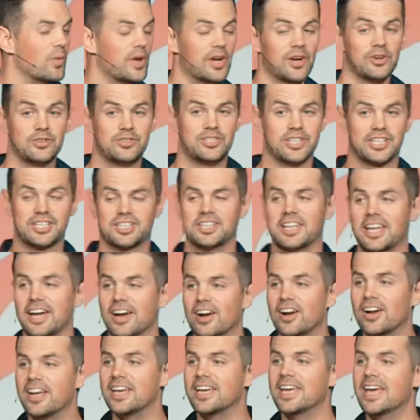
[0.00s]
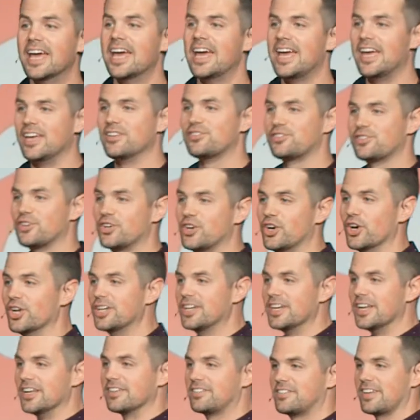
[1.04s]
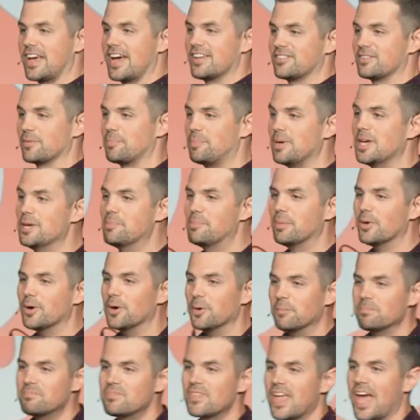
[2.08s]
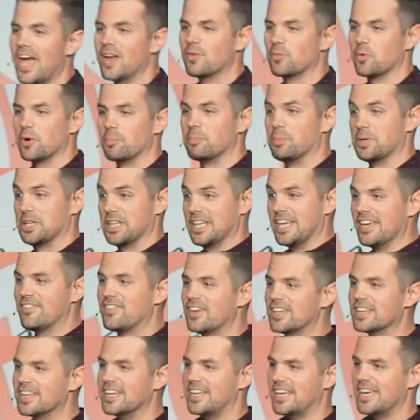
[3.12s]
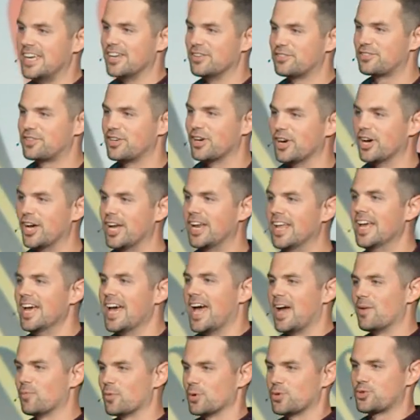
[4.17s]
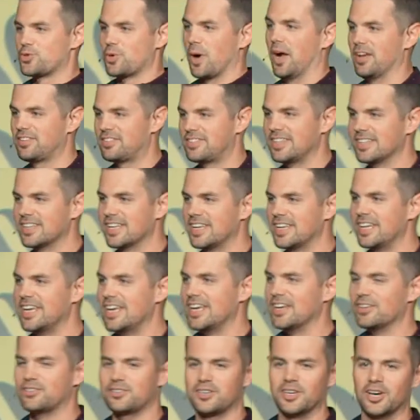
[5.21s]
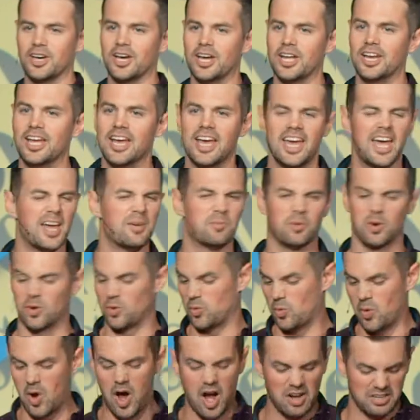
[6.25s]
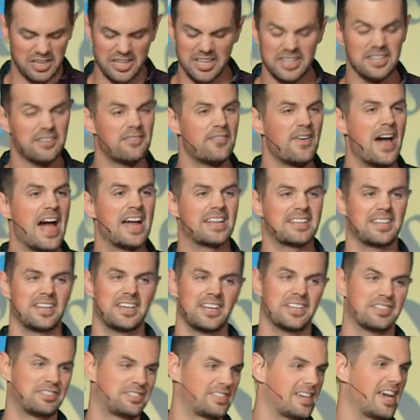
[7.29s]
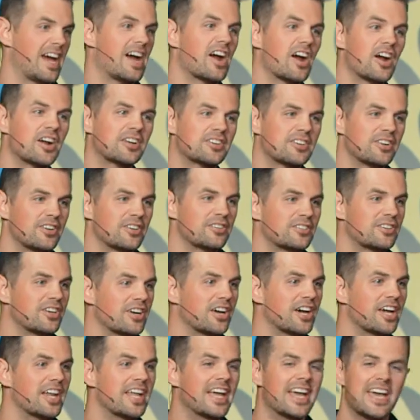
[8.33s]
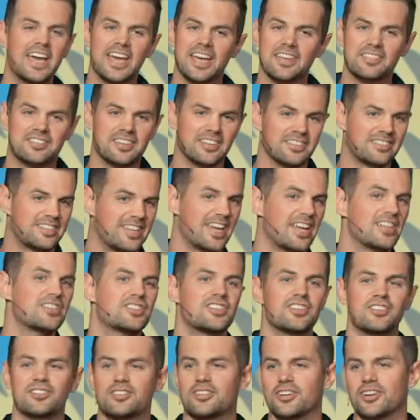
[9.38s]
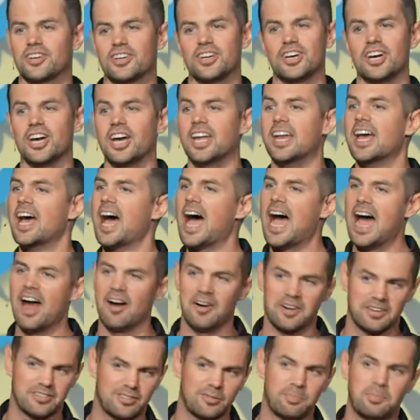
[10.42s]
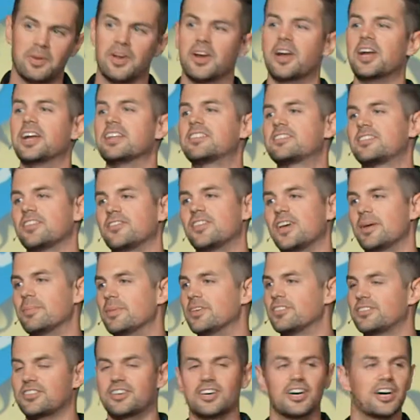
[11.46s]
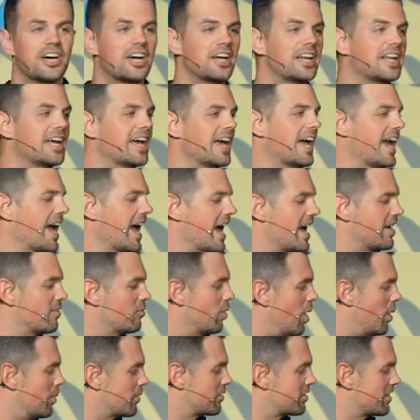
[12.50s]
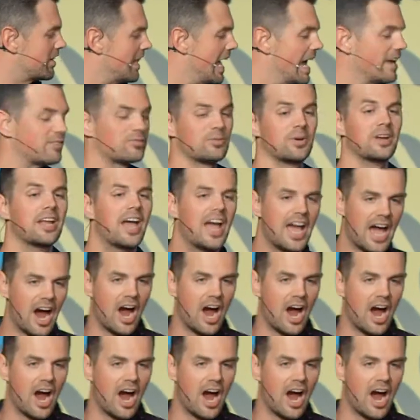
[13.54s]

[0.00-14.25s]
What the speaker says: We are declaring his goodness as a people, and we're believing that he is good, and we're trusting that he is good, and we're walking in the fact that his character is good, his intentions are good, our experience of him is good, and what was the last one?